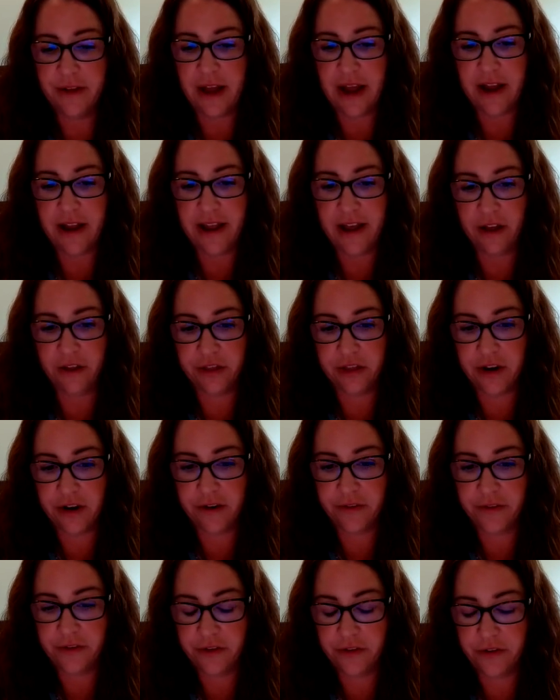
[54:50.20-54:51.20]

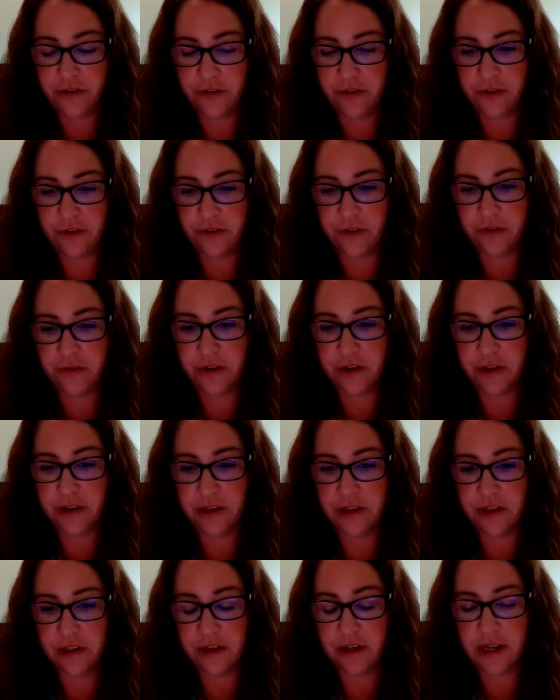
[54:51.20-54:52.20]
healthcare institutions are
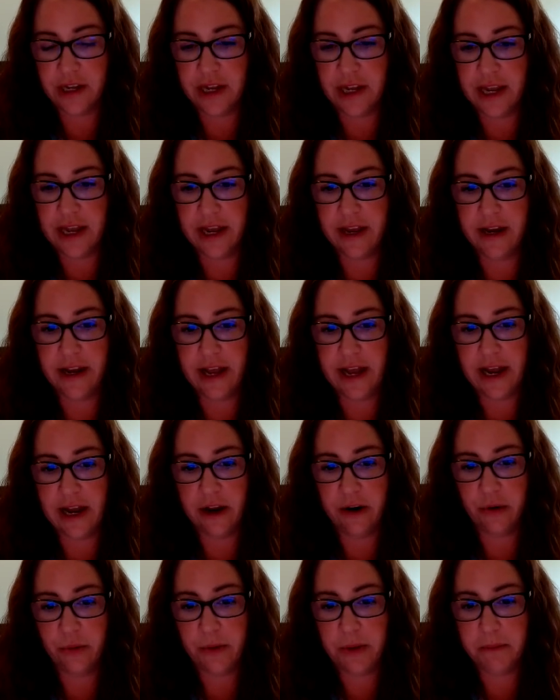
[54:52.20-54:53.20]
really looking at
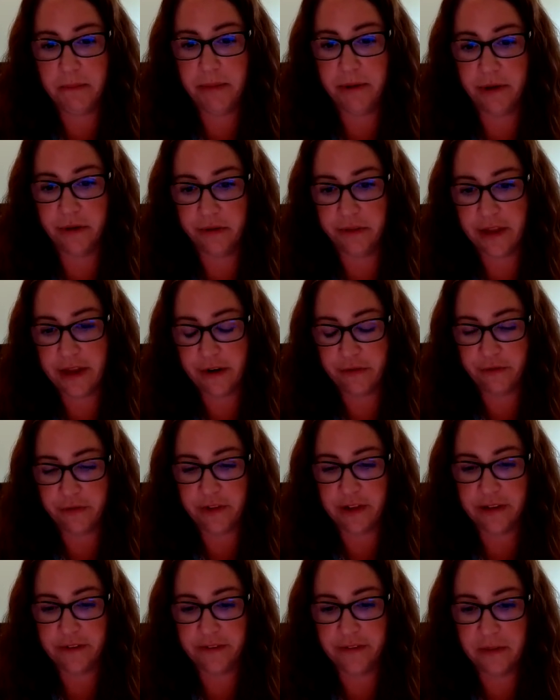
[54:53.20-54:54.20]
how do we build that
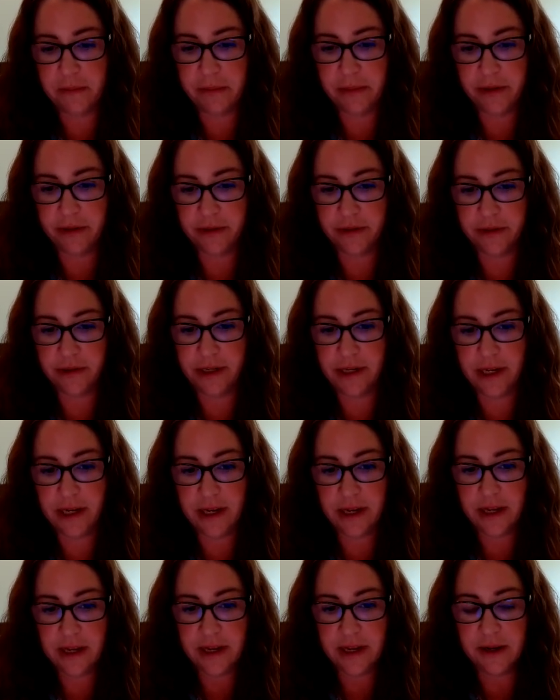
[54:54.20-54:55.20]

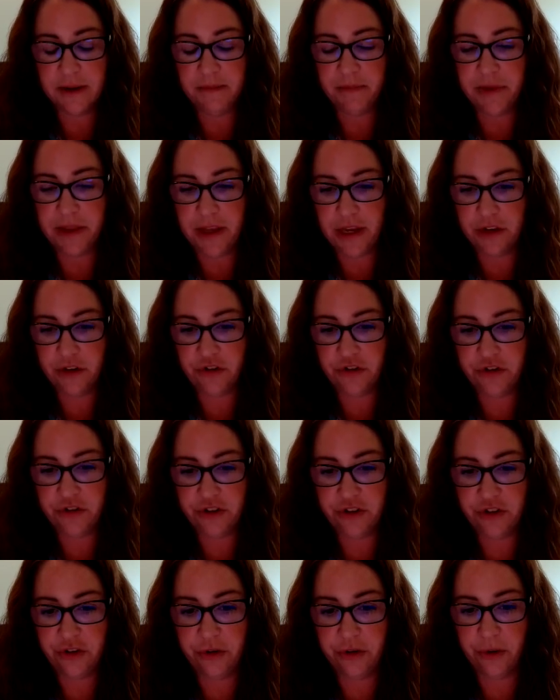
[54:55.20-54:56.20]
flexibility
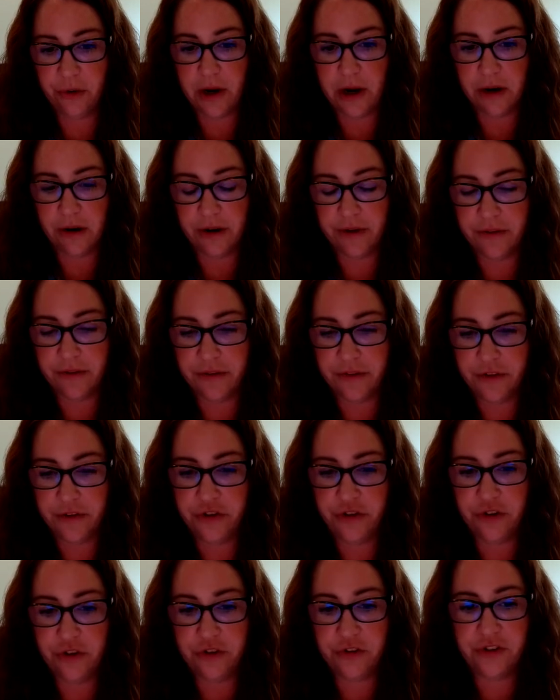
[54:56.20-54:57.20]
into our
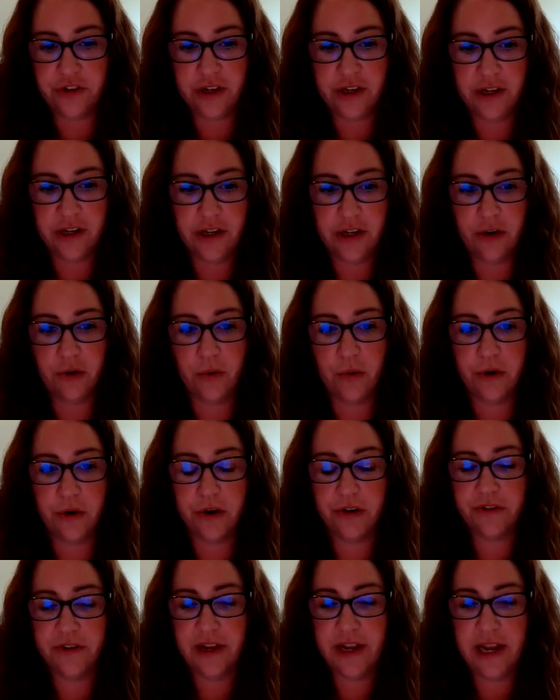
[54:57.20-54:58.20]
institution in
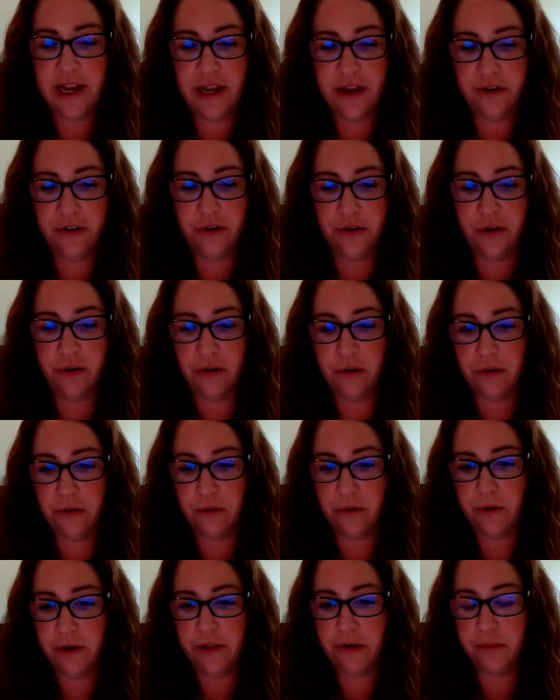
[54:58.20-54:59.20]
order to
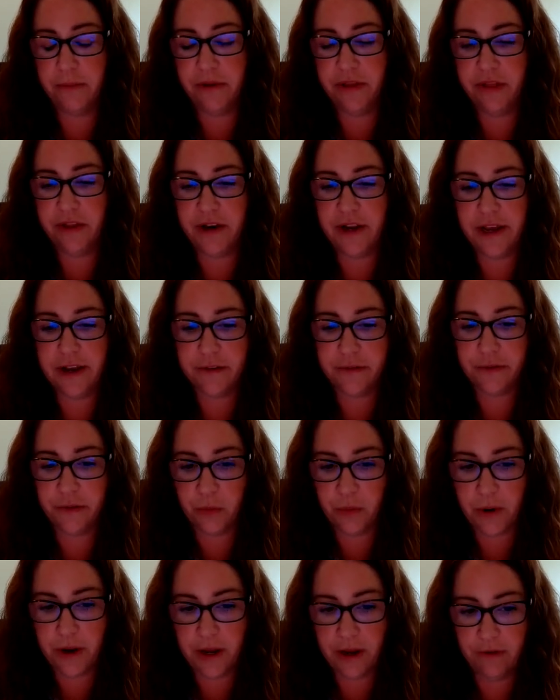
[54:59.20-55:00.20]
handle whether it be the
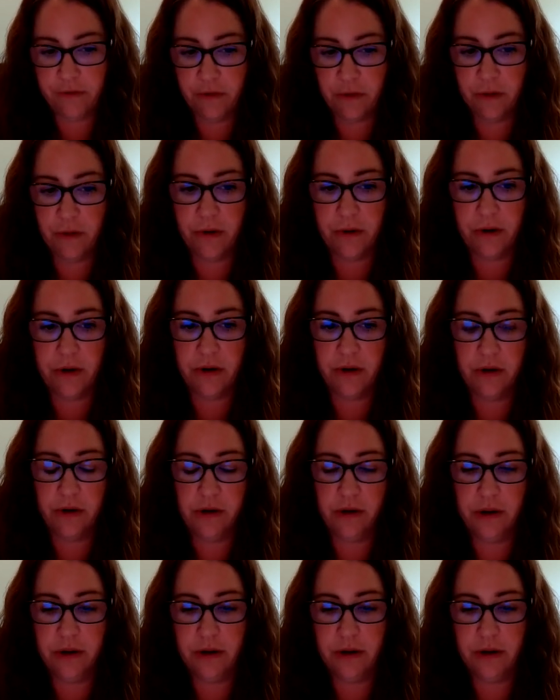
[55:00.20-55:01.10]
next wave or,